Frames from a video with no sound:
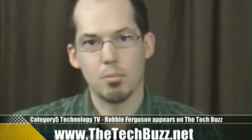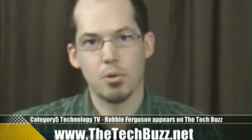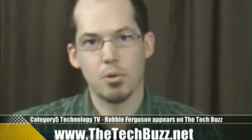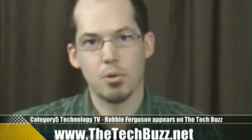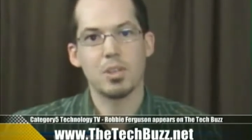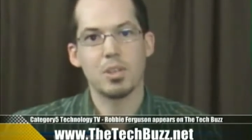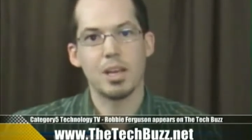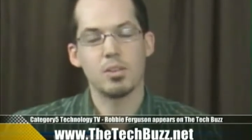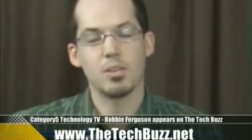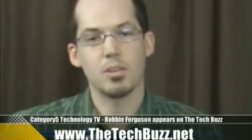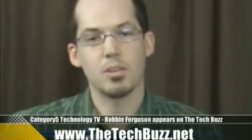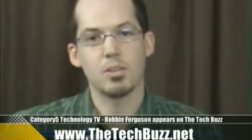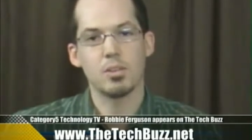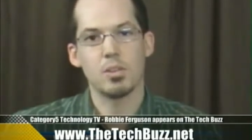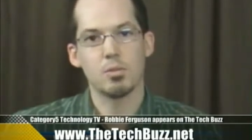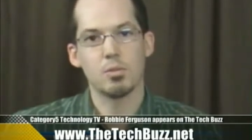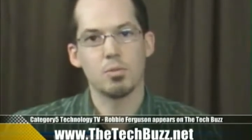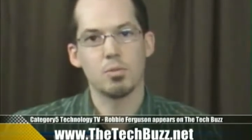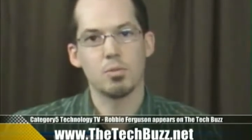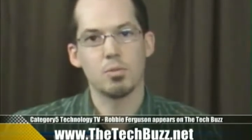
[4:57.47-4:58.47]
process,
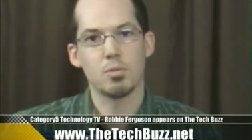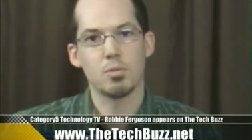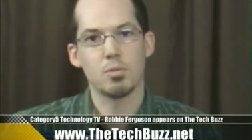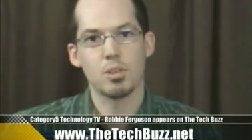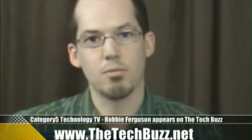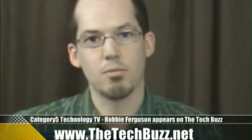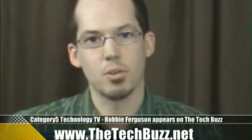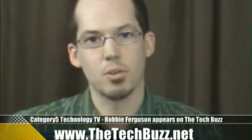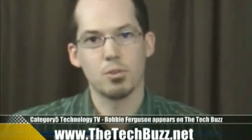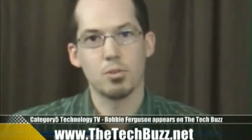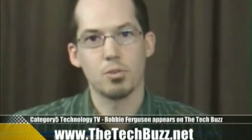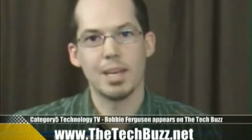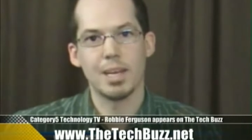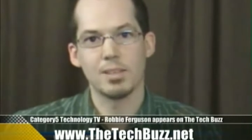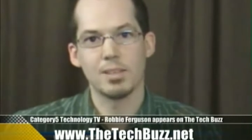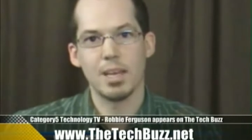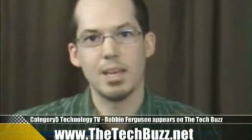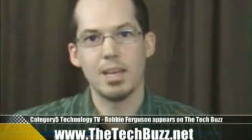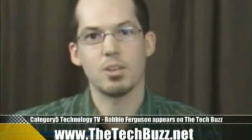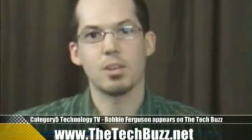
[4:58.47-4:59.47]
is use what's called
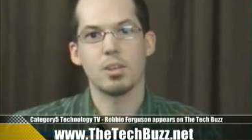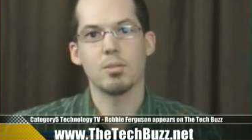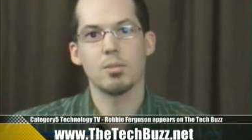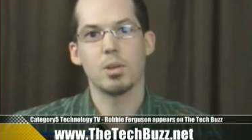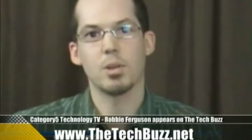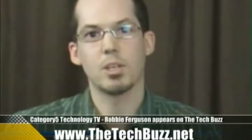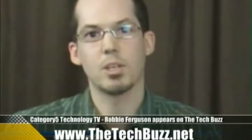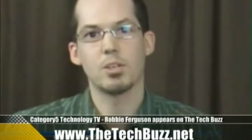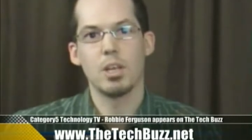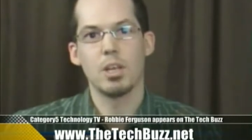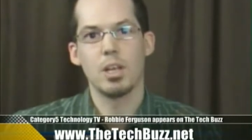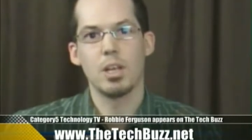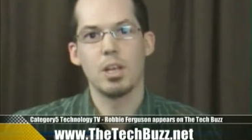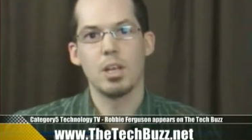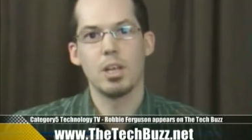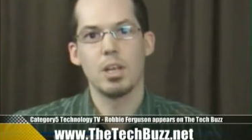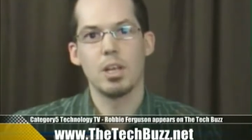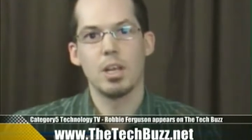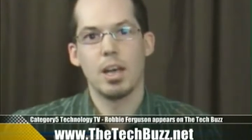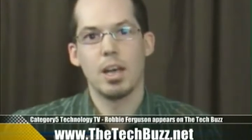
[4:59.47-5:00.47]
virtualization, which
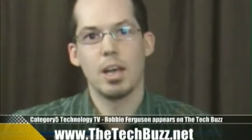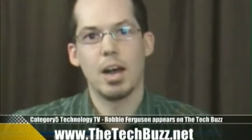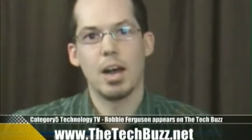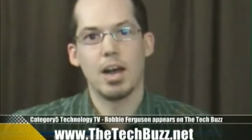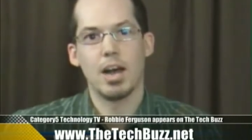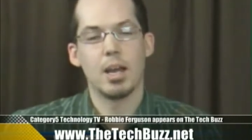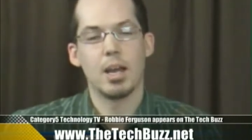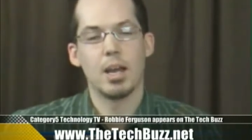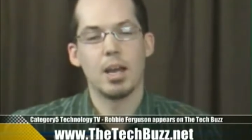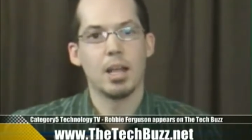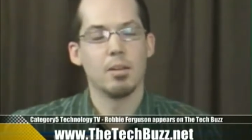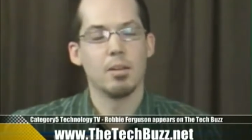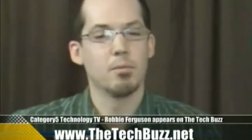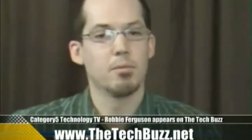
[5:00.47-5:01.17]
uh, uh,